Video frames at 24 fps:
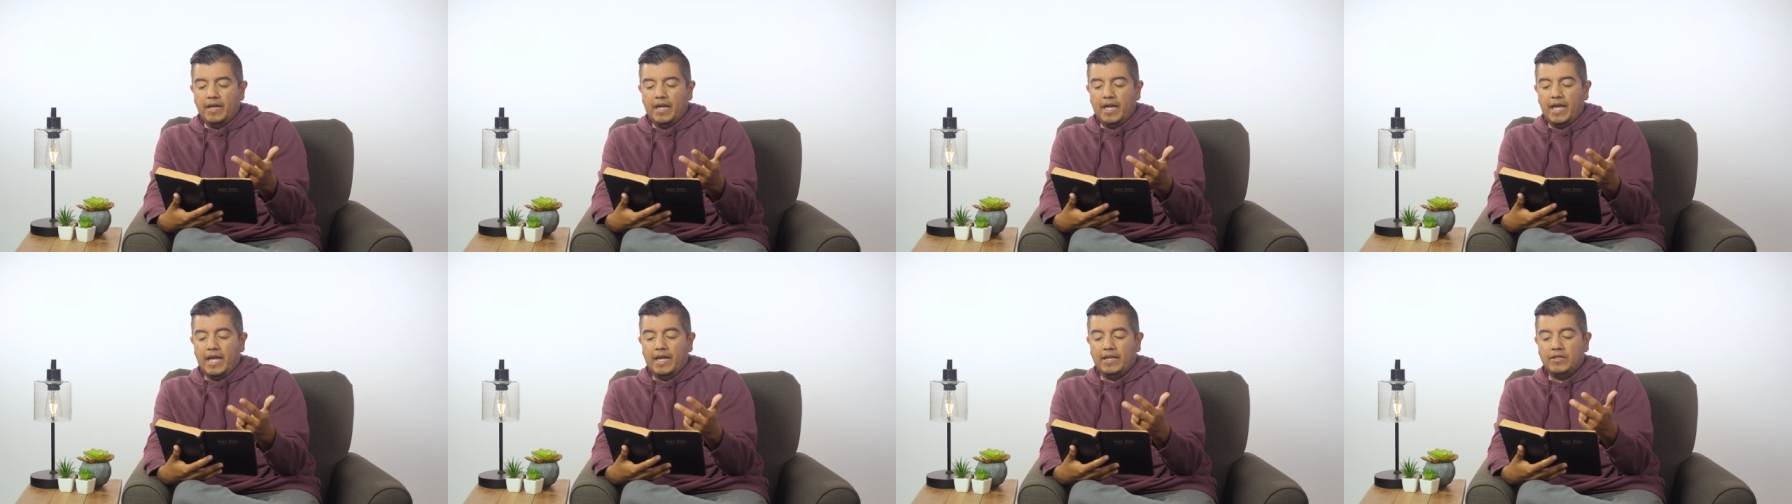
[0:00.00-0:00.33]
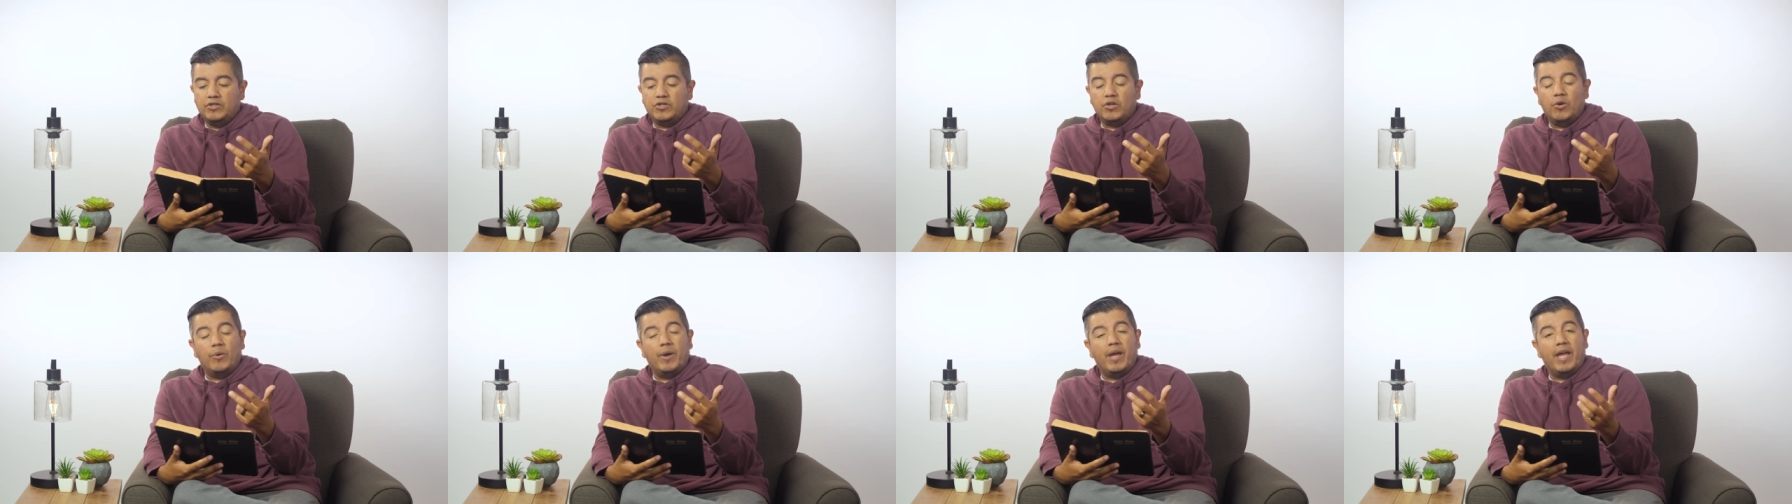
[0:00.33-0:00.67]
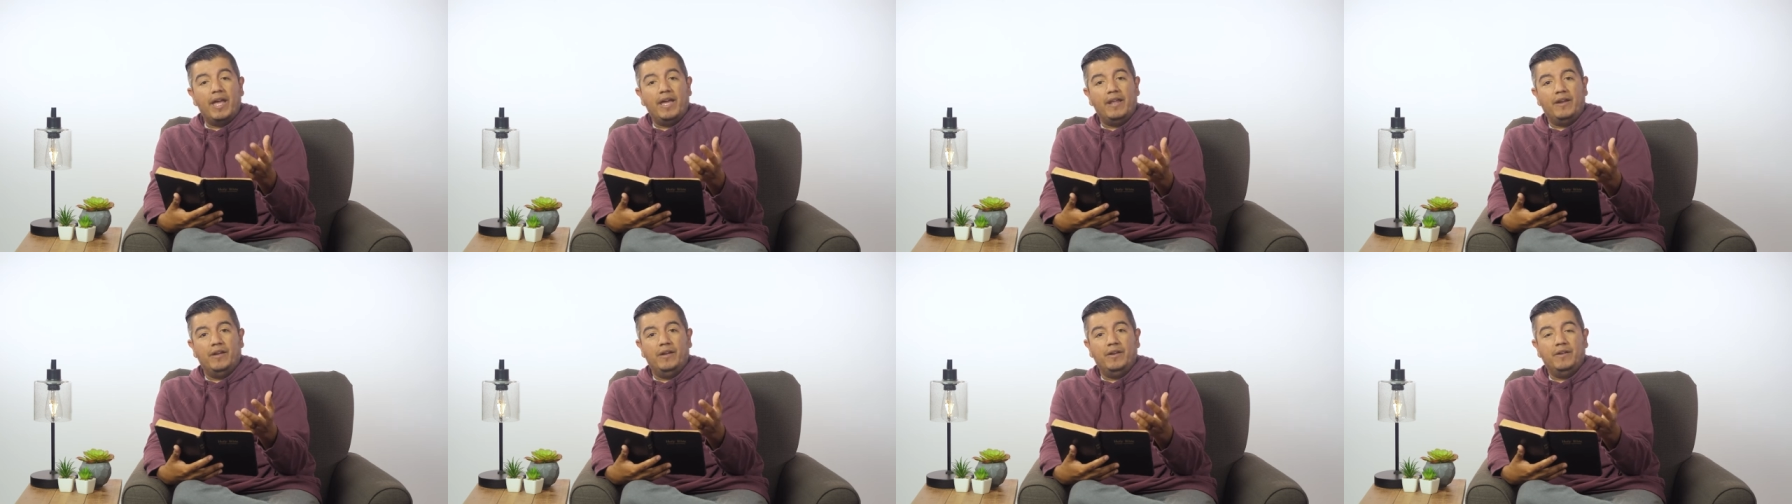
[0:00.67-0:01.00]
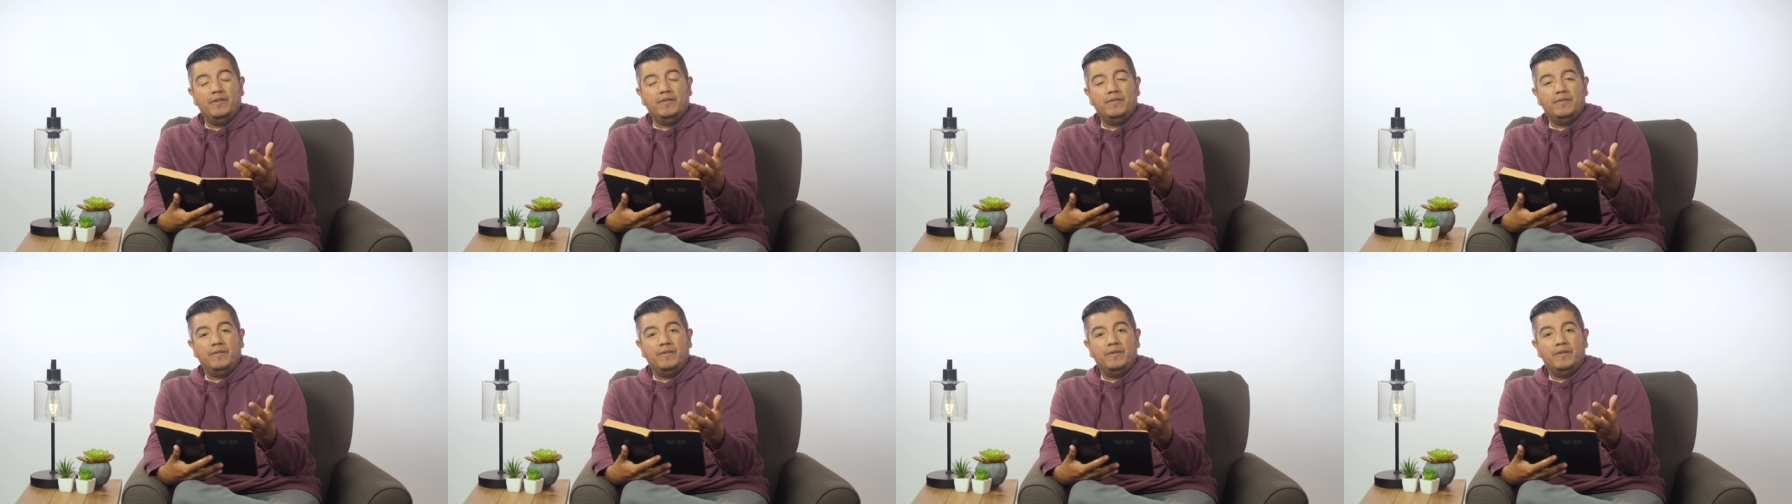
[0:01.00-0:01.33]
and
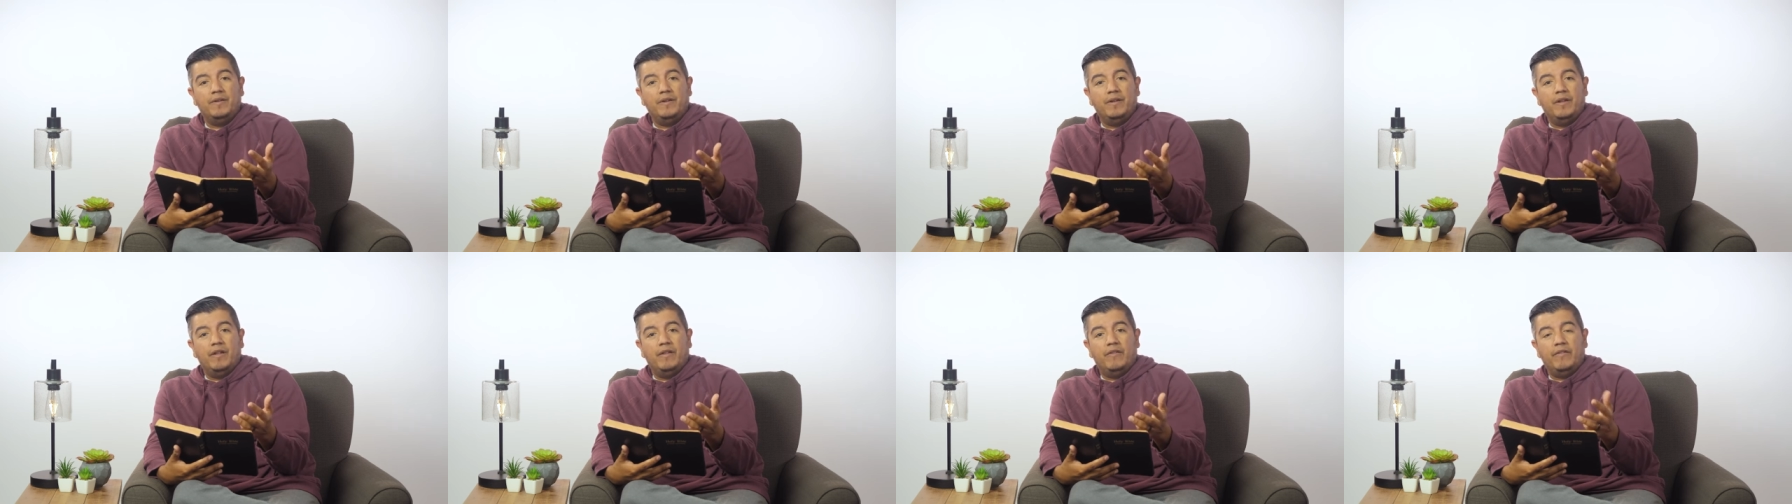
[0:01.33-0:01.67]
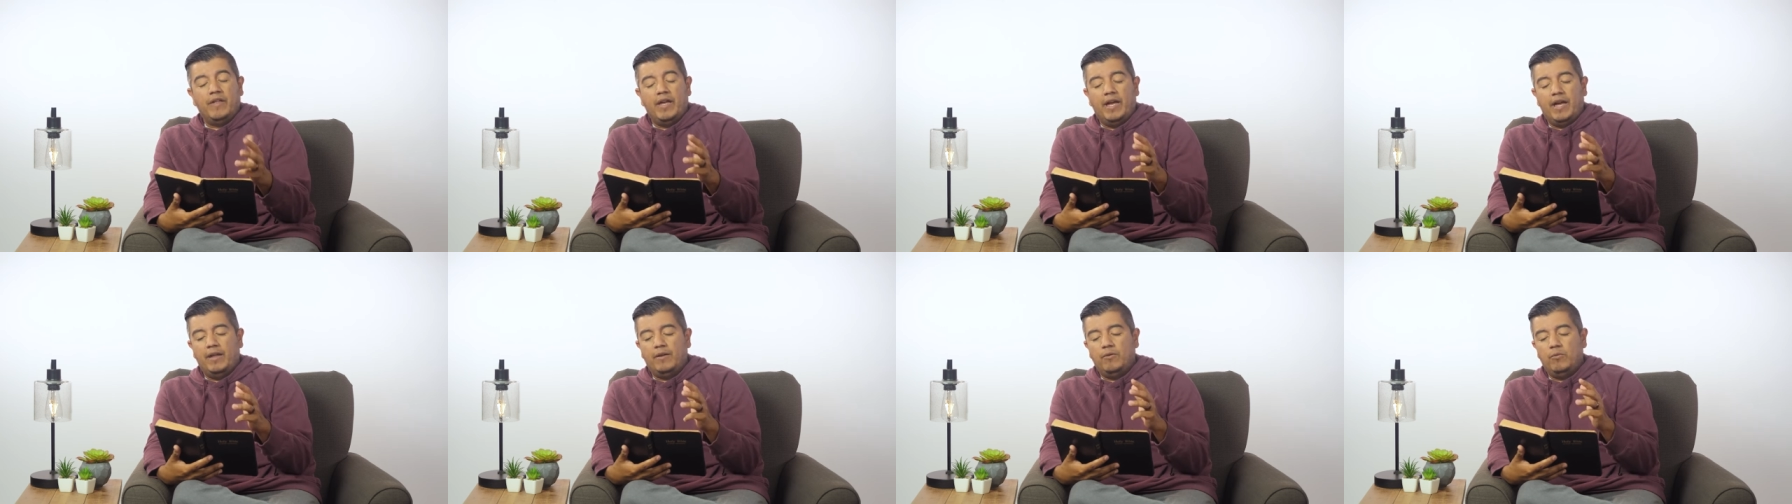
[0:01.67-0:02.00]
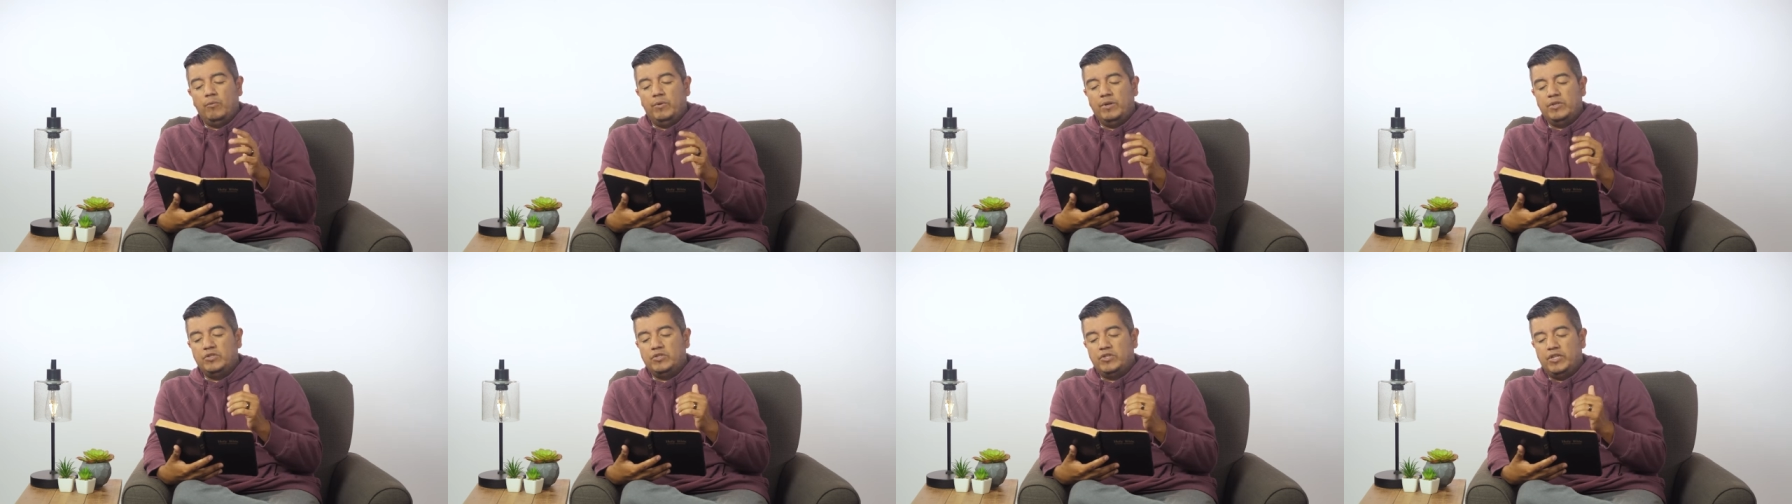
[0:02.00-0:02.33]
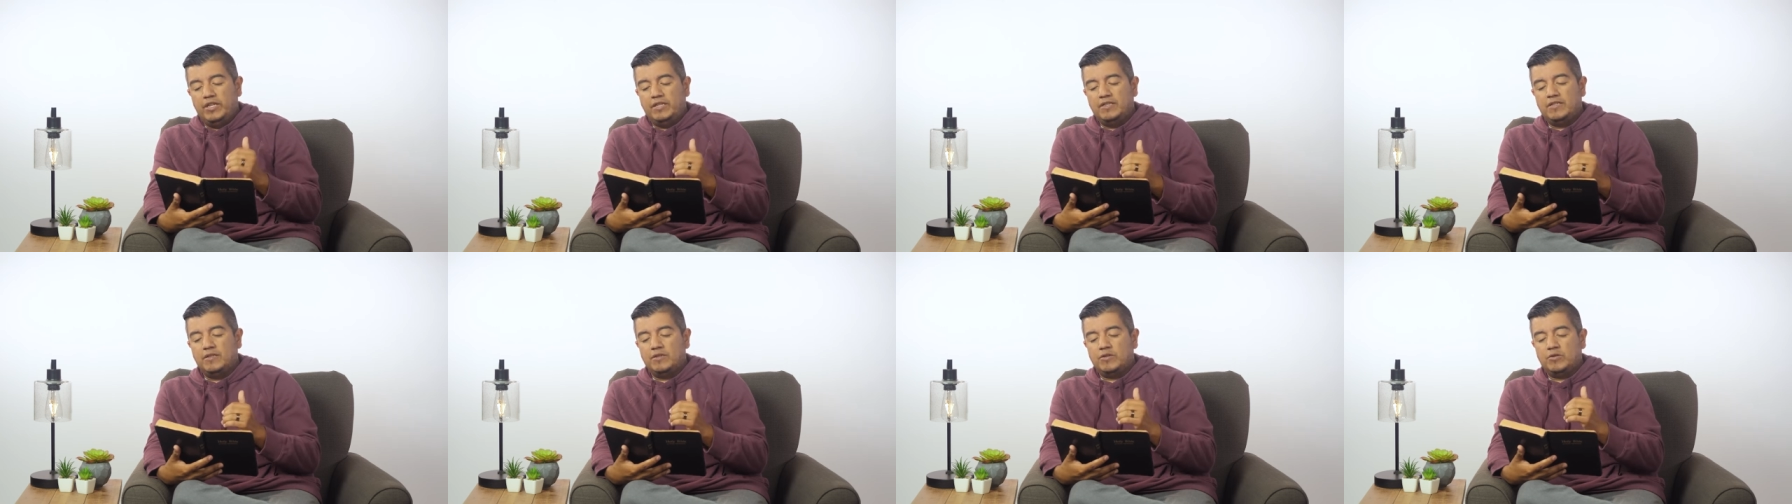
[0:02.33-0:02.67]
Joanna, that when
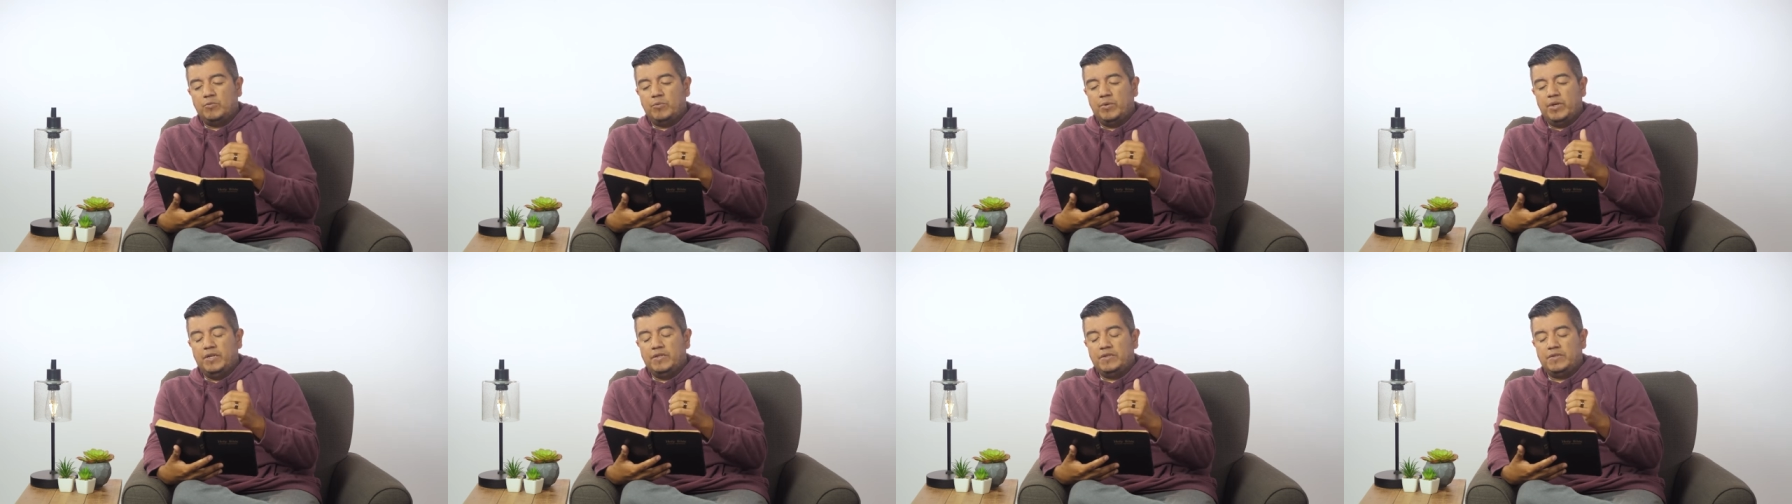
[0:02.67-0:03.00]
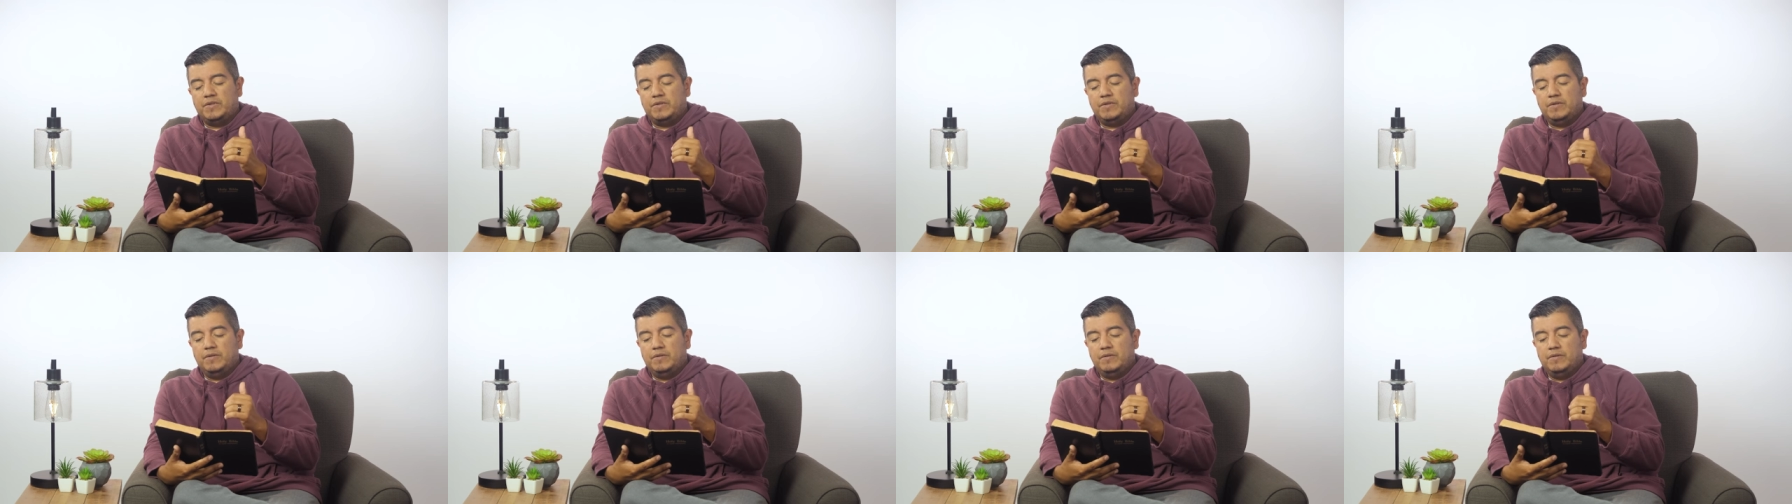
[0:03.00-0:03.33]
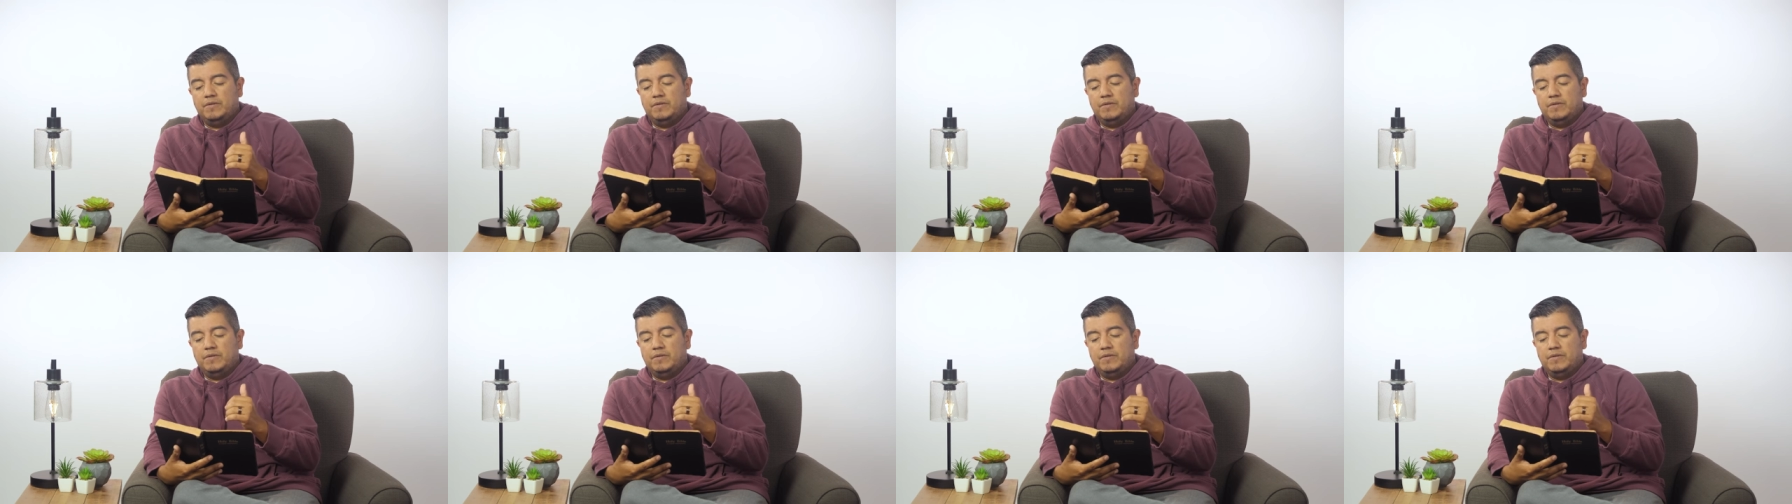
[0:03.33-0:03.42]
Jesus was